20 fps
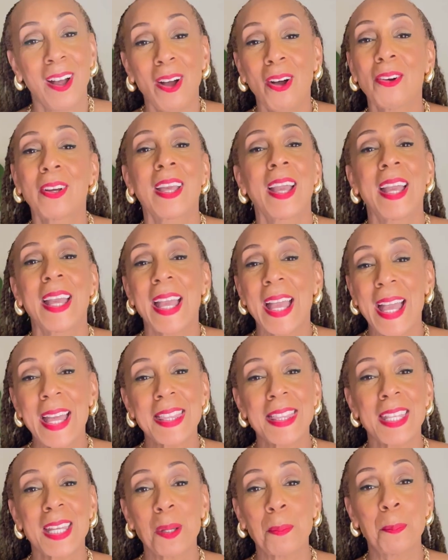Okay,
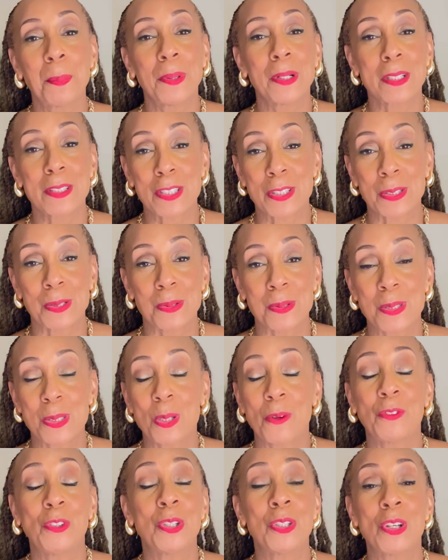Ethic Book 2. So
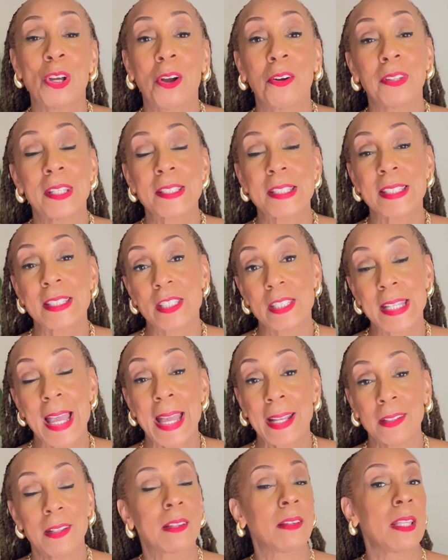if you know, this is
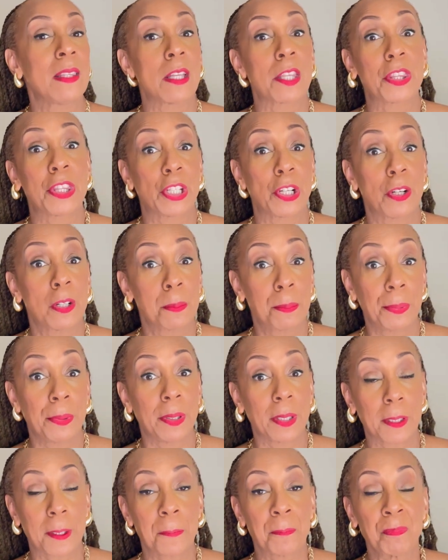technically the third
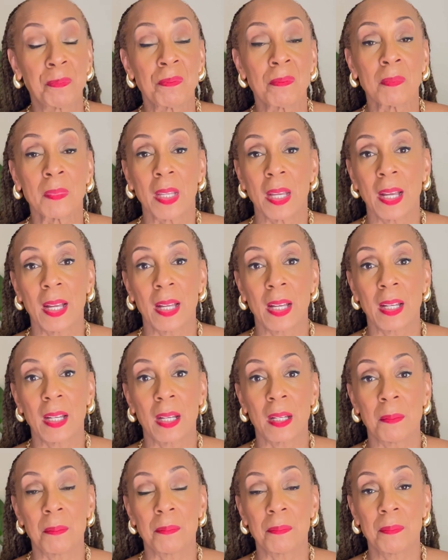book
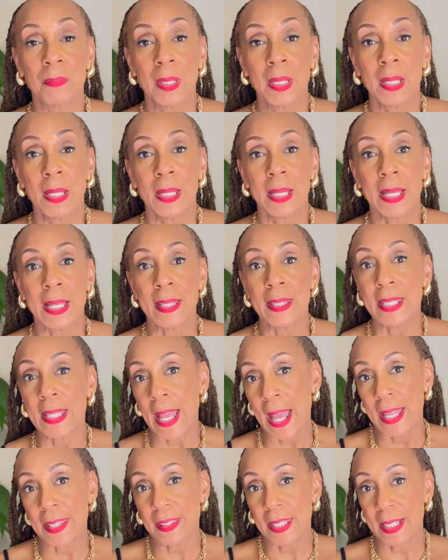in the
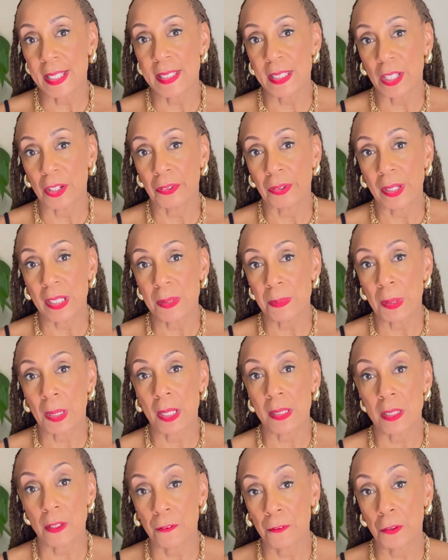Ethic series,
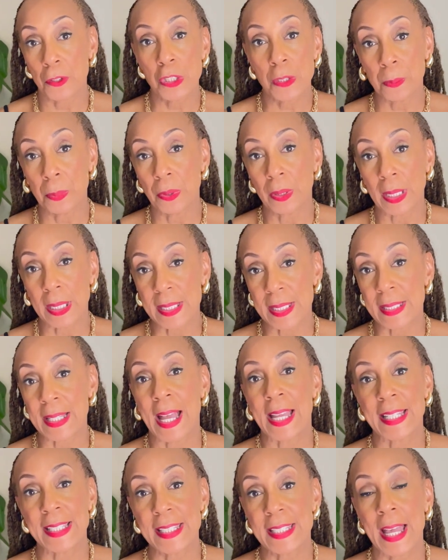because the first book is
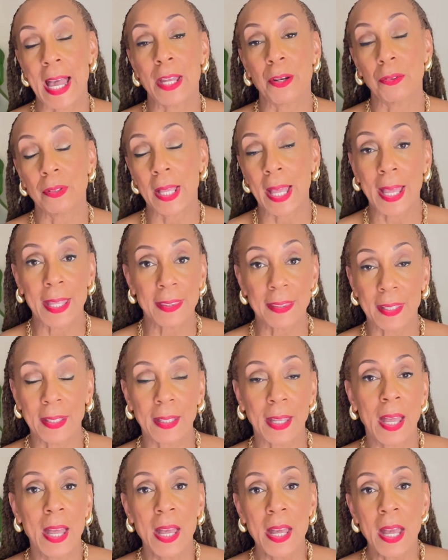not entitled
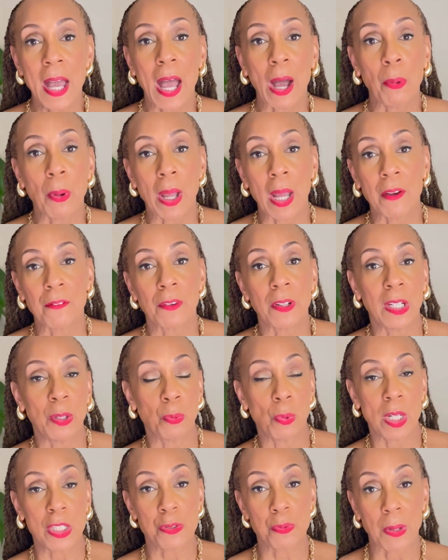Ethic. However, it
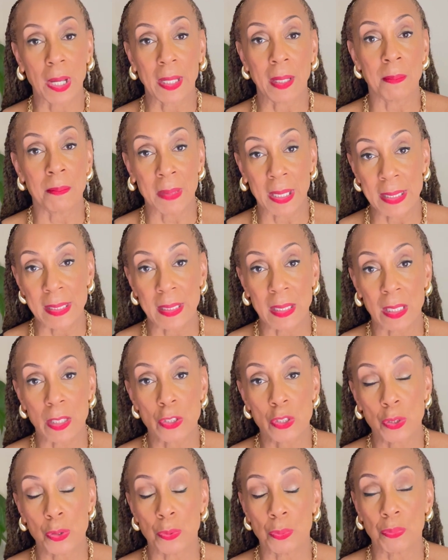was
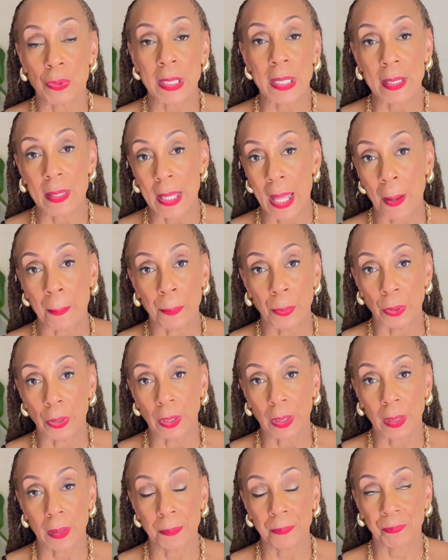recommended to read that
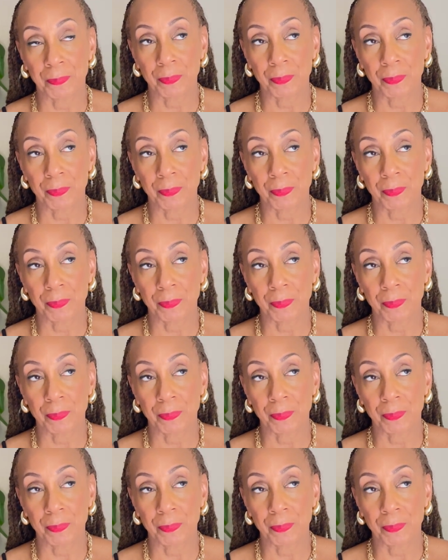book.